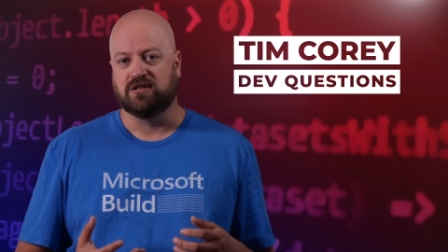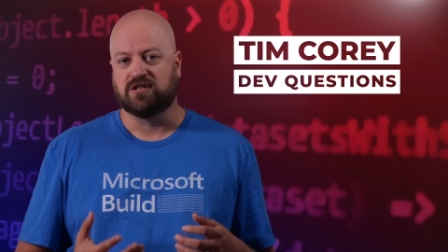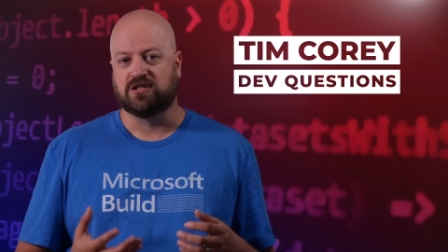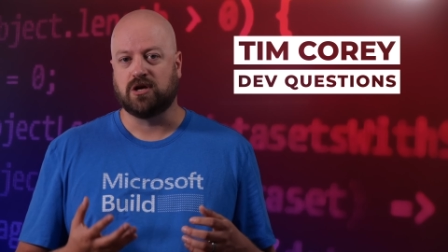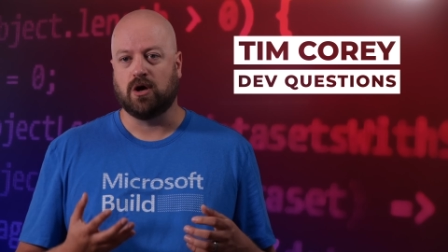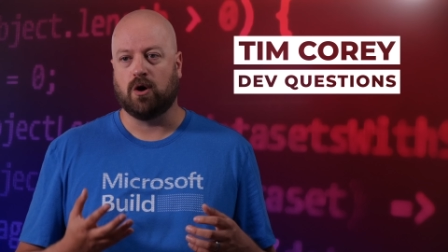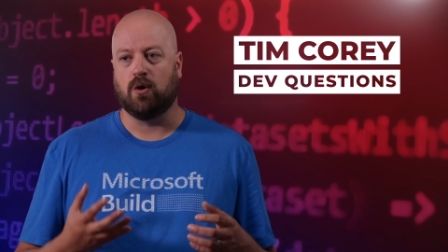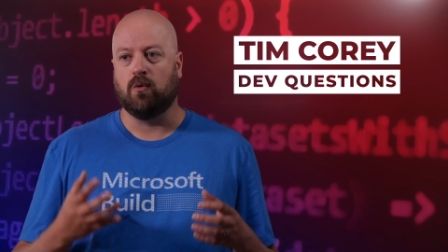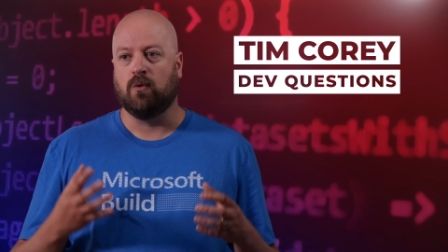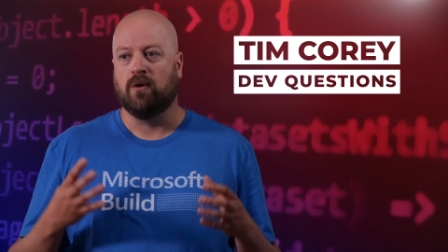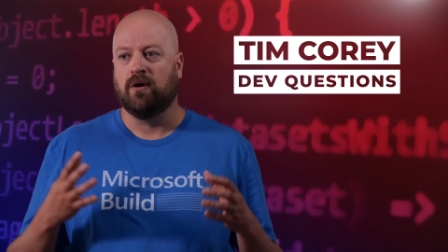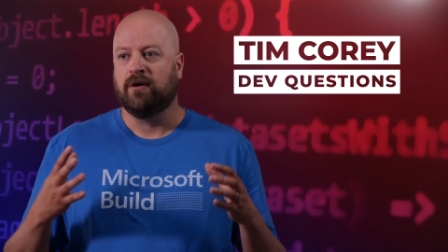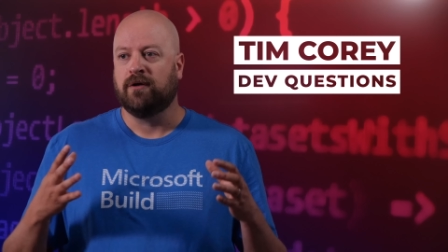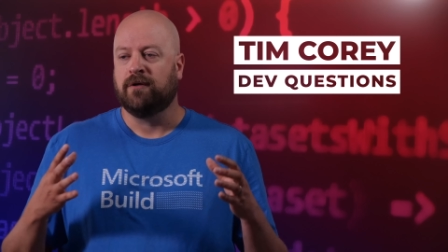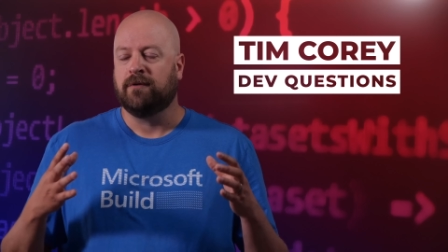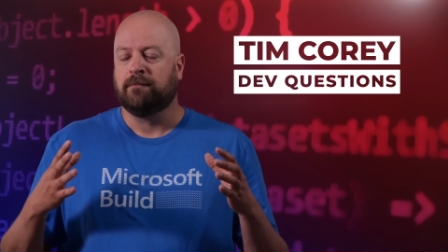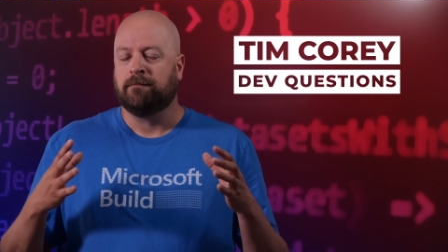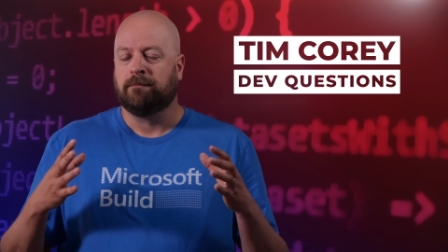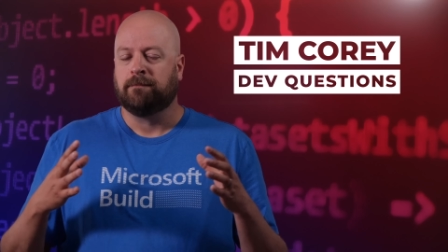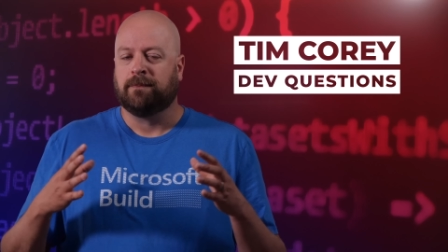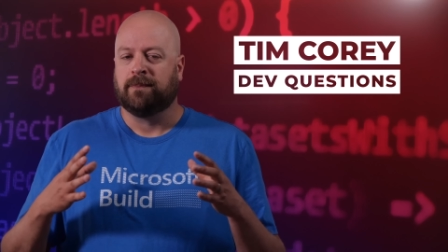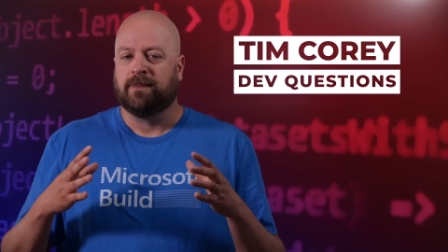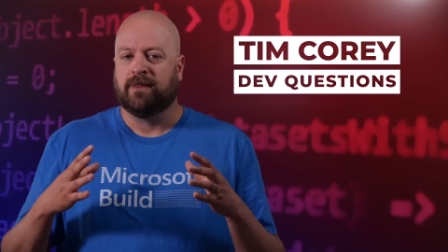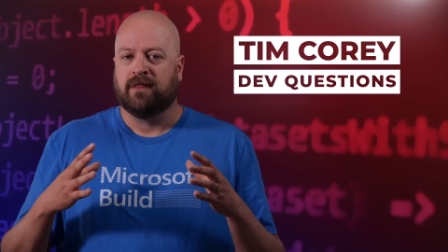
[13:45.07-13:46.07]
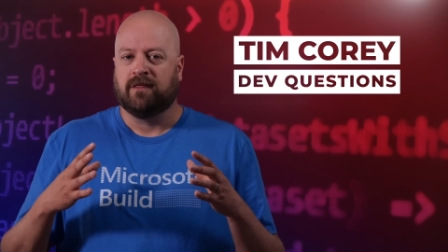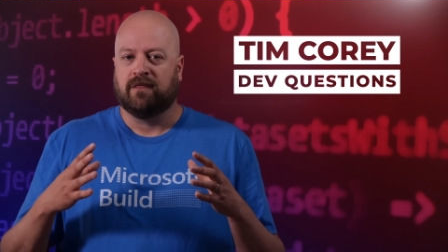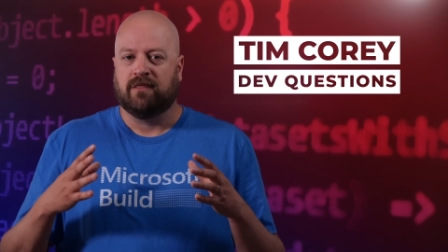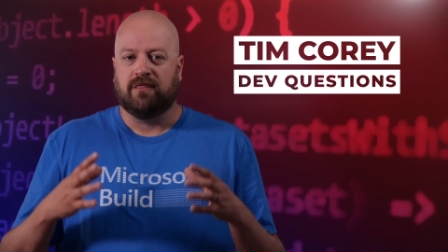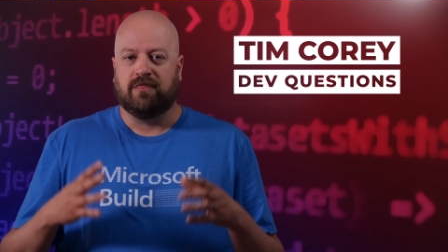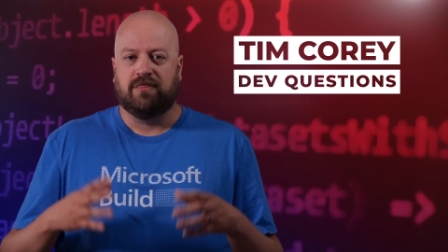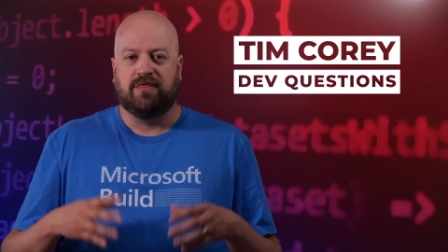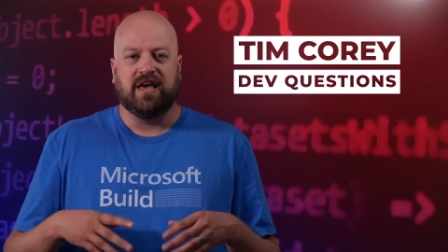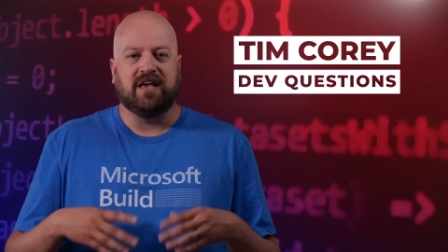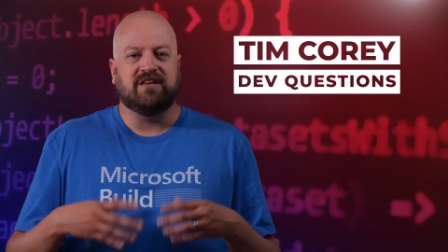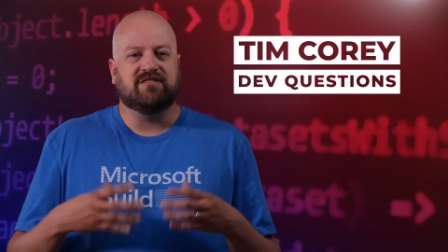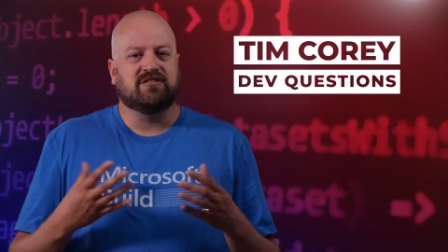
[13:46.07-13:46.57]
So
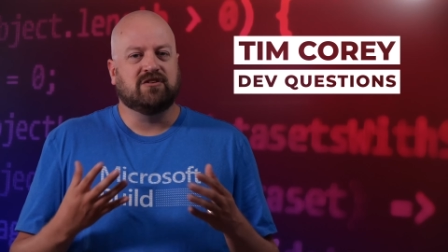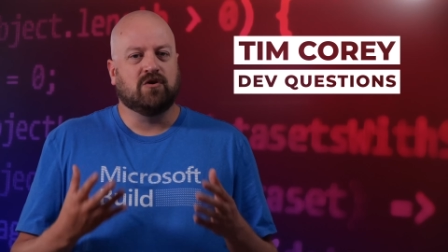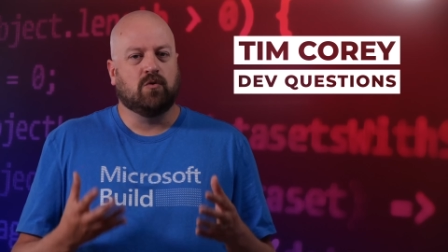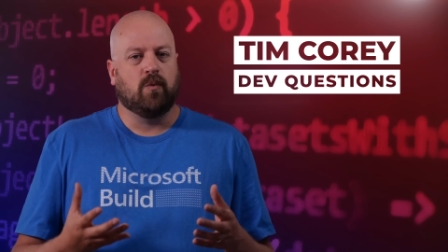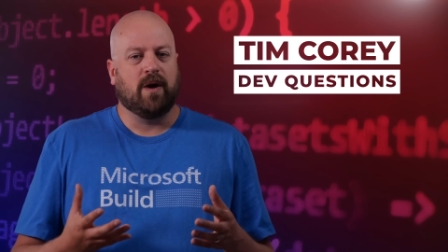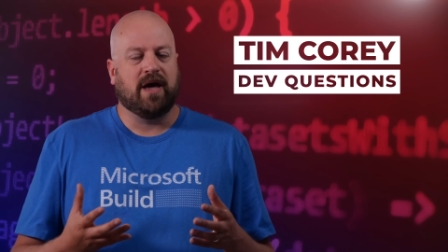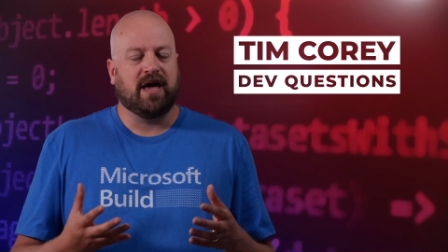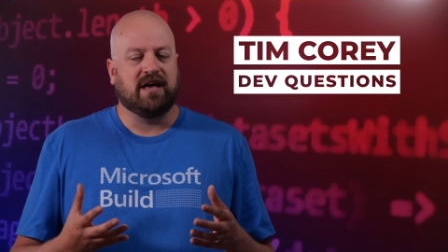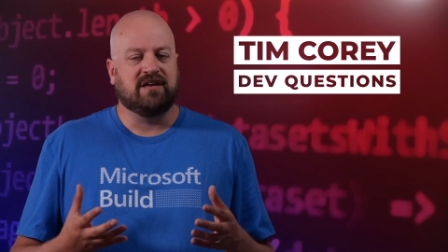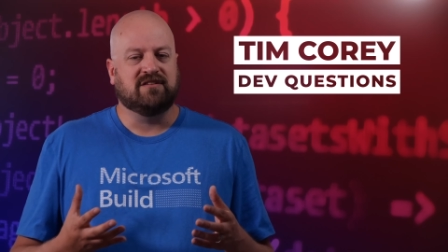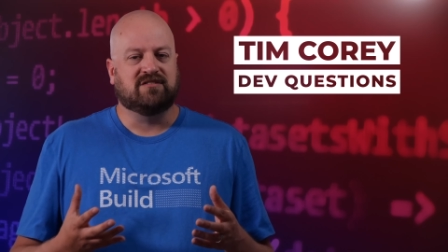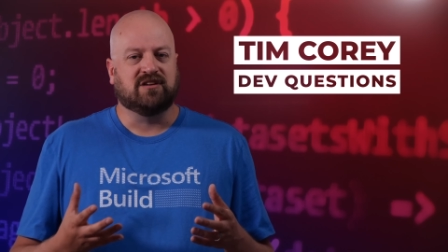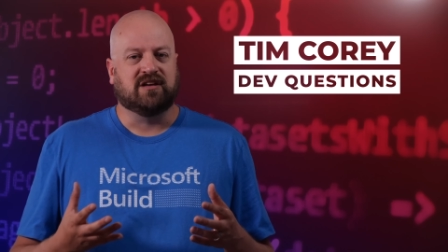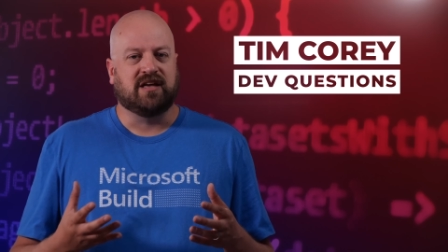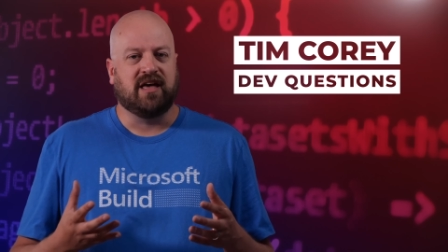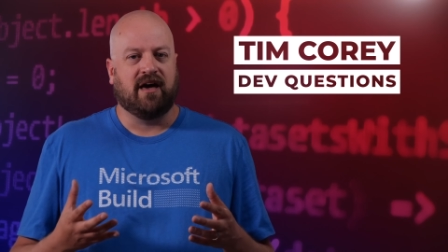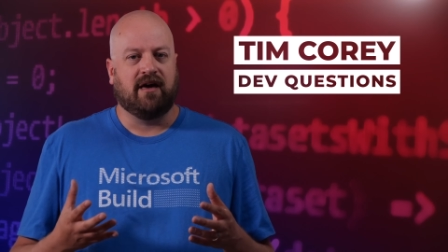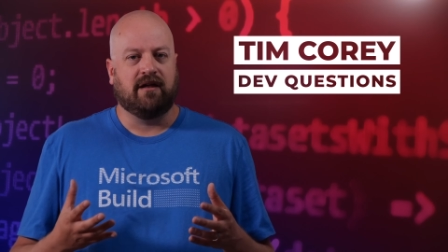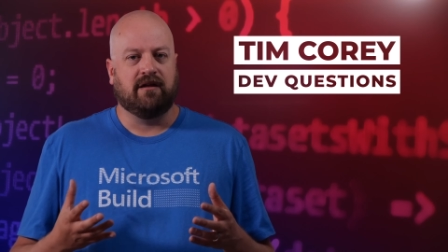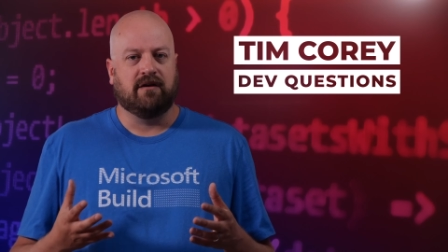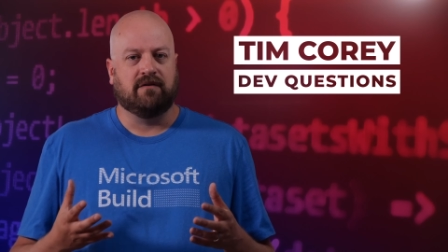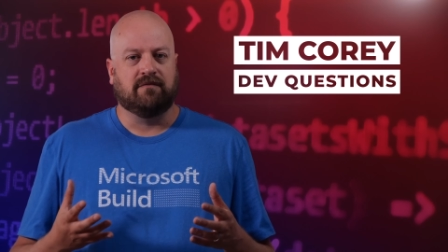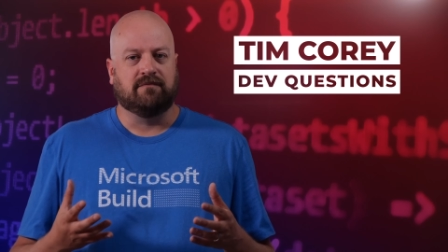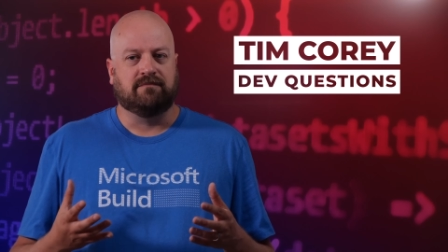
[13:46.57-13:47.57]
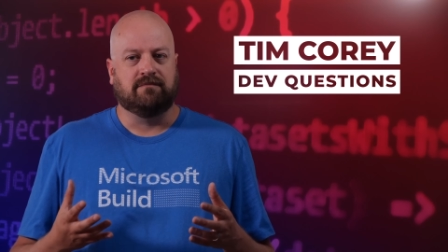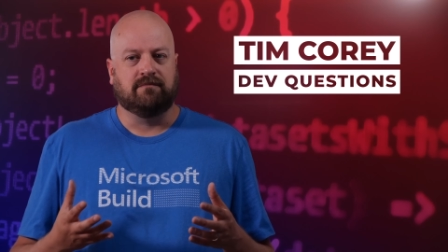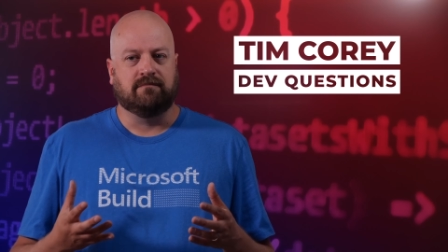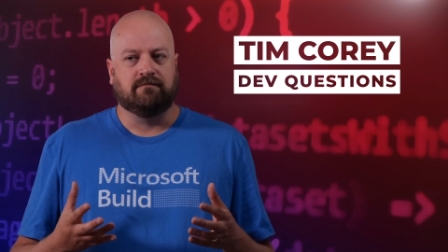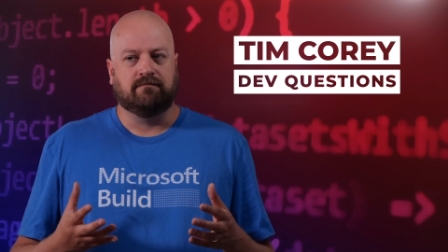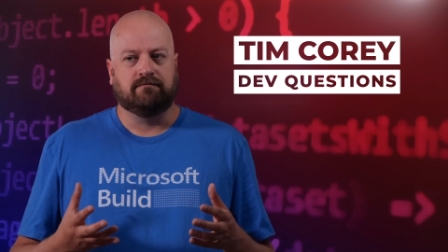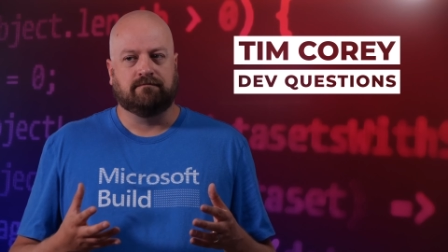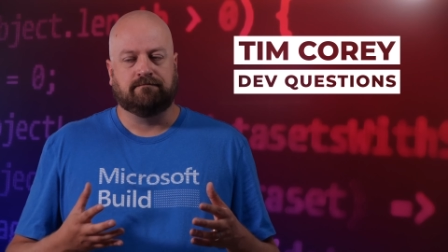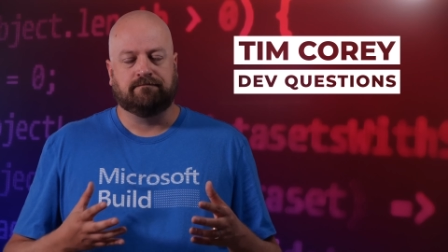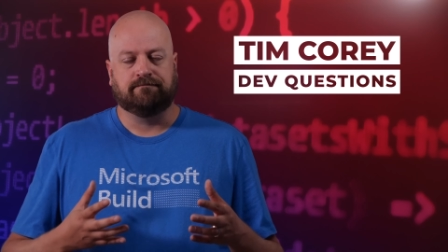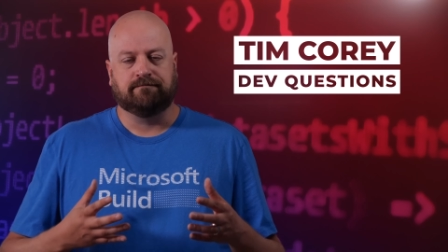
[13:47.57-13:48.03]
these are the ways to kind of